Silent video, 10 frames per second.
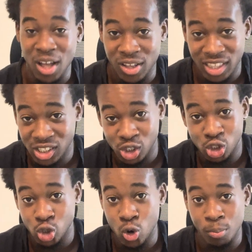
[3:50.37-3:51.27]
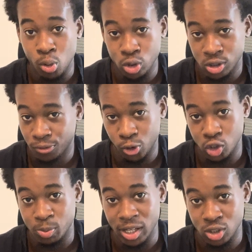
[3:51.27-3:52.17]
This is so important for
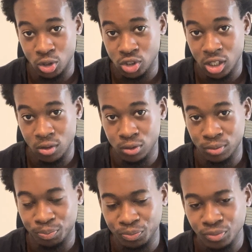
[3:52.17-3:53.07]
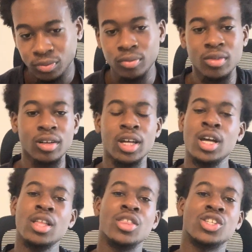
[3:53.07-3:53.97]
respecting yourself.
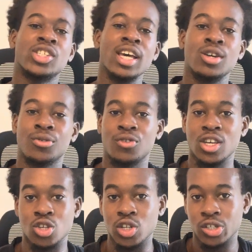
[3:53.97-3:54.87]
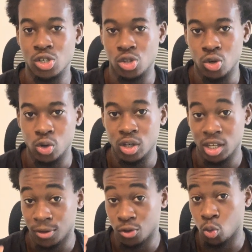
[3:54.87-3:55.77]
The second thing you need to do
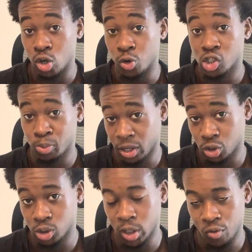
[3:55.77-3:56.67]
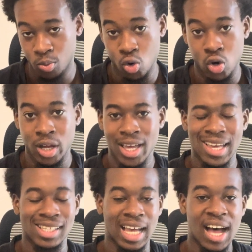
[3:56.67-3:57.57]
if you want to respect yourself more
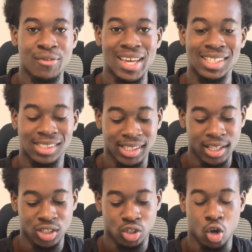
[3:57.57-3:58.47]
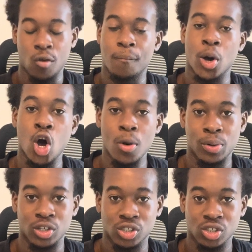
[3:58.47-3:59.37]
is have a sense of
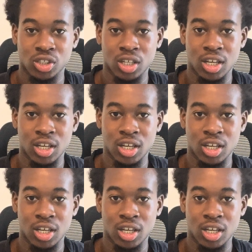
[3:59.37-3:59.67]
purpose.